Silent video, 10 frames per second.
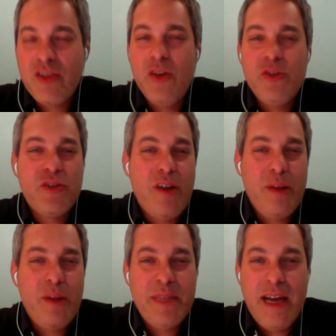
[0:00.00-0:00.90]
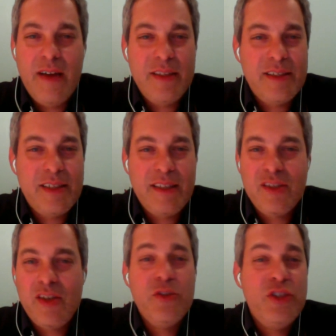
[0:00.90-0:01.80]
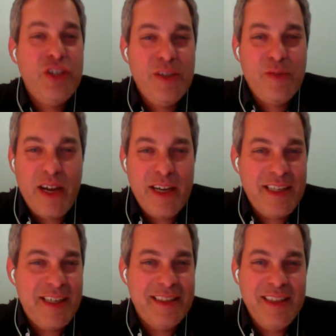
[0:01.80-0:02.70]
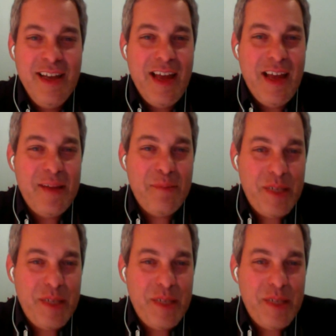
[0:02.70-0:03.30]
scrubbed down. It's so G-rated and